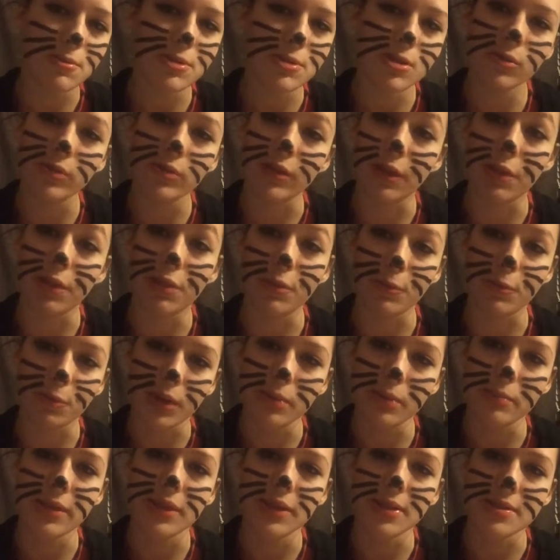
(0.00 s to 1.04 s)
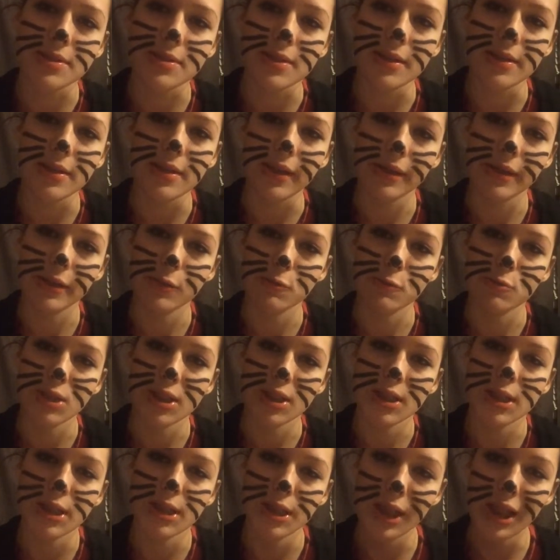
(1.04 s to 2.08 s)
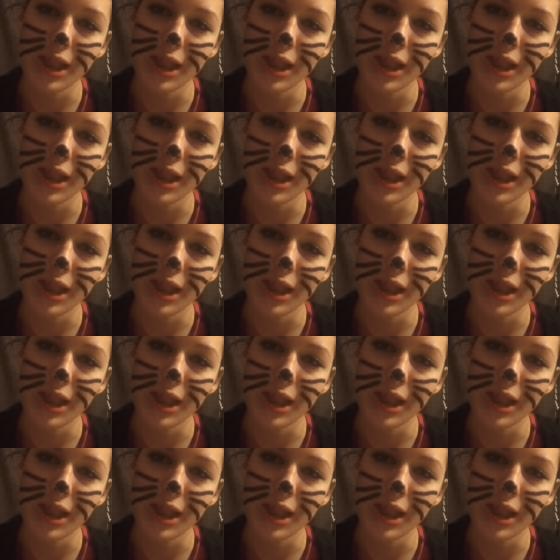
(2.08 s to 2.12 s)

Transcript: I was only 3 minutes in and you just